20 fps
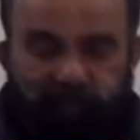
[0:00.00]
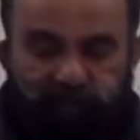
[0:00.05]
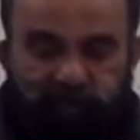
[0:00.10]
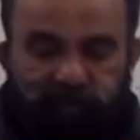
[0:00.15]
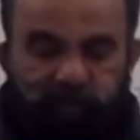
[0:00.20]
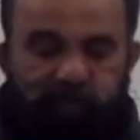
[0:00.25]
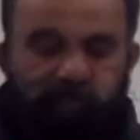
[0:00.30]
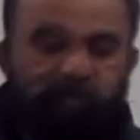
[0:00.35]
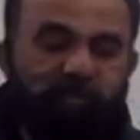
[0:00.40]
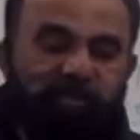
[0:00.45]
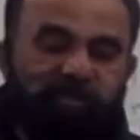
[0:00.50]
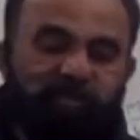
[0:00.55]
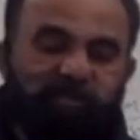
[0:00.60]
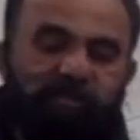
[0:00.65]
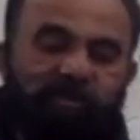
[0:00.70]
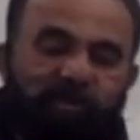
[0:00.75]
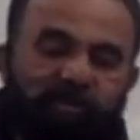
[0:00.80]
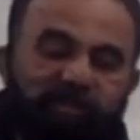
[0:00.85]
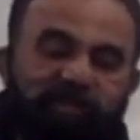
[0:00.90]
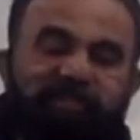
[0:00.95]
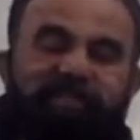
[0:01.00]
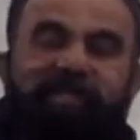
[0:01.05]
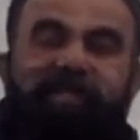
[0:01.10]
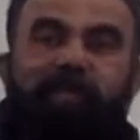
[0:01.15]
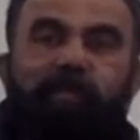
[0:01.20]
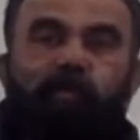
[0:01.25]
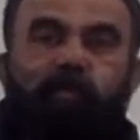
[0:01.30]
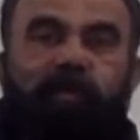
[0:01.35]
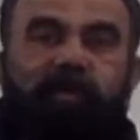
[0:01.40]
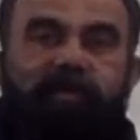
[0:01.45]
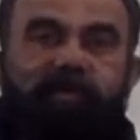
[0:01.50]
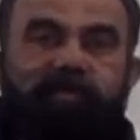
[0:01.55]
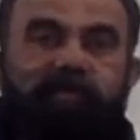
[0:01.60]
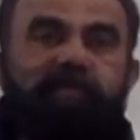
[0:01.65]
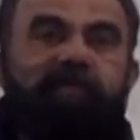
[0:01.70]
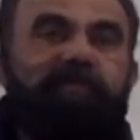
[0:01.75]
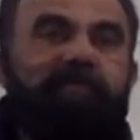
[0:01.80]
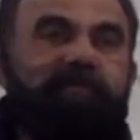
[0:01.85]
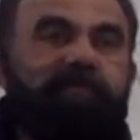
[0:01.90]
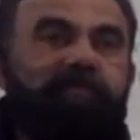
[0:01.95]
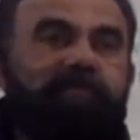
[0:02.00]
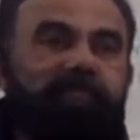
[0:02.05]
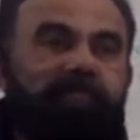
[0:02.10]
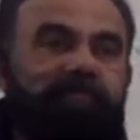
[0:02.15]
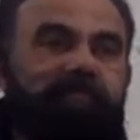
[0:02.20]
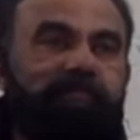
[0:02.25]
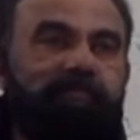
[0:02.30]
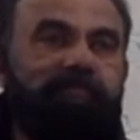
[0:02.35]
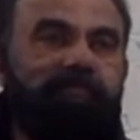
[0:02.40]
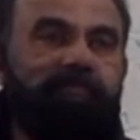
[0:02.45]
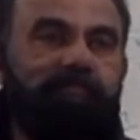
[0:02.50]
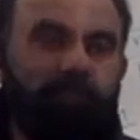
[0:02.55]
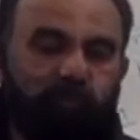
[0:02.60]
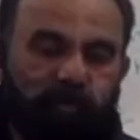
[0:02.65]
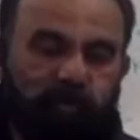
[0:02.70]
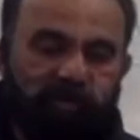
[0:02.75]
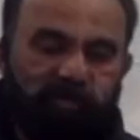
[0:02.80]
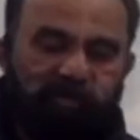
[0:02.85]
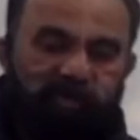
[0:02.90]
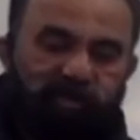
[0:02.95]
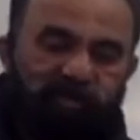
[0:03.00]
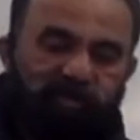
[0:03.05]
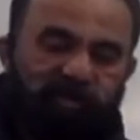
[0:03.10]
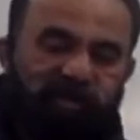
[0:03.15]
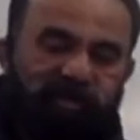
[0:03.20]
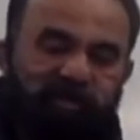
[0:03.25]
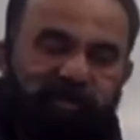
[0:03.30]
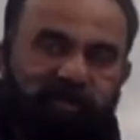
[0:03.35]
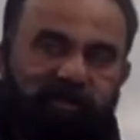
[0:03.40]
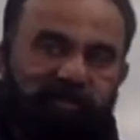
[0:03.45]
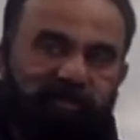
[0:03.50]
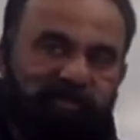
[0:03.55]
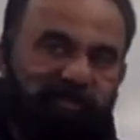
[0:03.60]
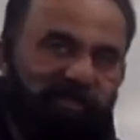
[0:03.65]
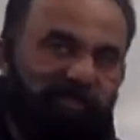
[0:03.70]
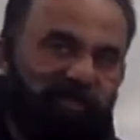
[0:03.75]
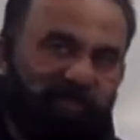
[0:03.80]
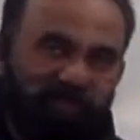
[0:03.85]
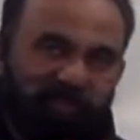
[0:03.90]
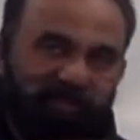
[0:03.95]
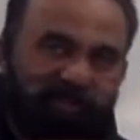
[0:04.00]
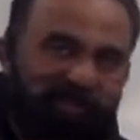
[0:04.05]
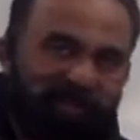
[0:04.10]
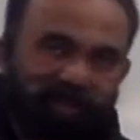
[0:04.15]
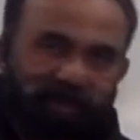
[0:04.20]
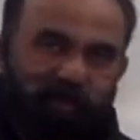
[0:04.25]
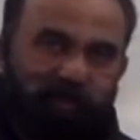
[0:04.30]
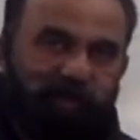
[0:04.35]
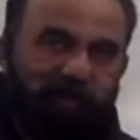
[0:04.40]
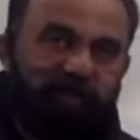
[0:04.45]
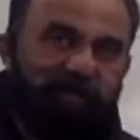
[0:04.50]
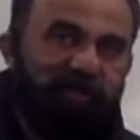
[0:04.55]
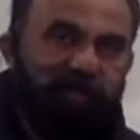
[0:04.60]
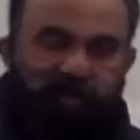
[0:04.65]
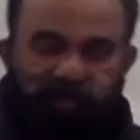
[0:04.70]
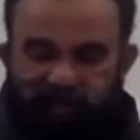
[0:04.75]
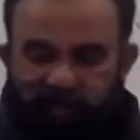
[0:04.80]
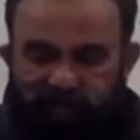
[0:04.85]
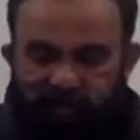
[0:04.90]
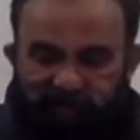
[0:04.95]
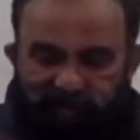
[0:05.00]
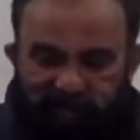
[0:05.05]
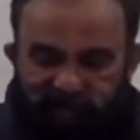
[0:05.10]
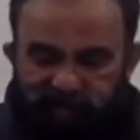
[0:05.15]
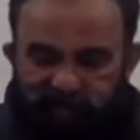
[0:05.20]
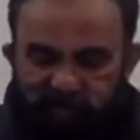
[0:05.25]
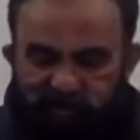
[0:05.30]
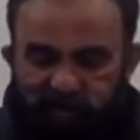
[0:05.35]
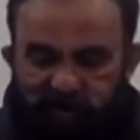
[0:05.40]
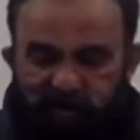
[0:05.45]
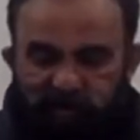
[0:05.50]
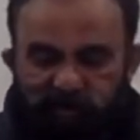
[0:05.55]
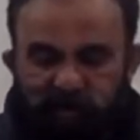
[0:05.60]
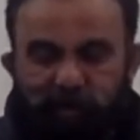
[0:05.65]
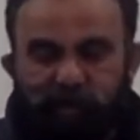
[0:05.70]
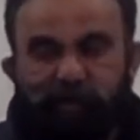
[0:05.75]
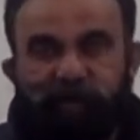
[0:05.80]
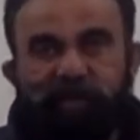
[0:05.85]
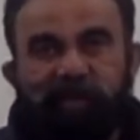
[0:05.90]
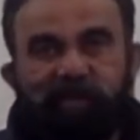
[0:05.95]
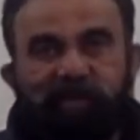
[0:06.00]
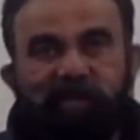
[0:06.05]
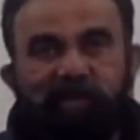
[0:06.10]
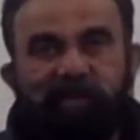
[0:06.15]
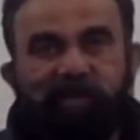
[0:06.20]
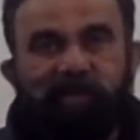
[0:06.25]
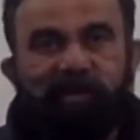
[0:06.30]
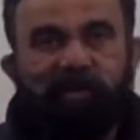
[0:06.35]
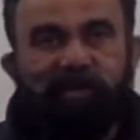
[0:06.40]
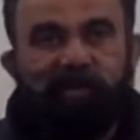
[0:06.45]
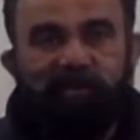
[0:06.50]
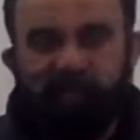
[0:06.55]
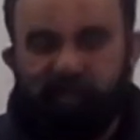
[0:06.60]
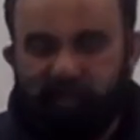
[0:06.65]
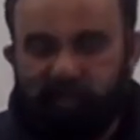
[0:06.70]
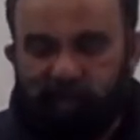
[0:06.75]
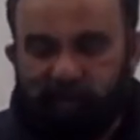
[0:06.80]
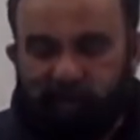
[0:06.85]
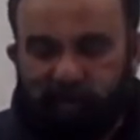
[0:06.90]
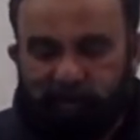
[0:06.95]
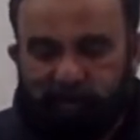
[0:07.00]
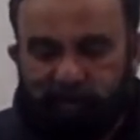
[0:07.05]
So this is called the dead weight. What you see right now is called the dead weight. That is not going to be in our table.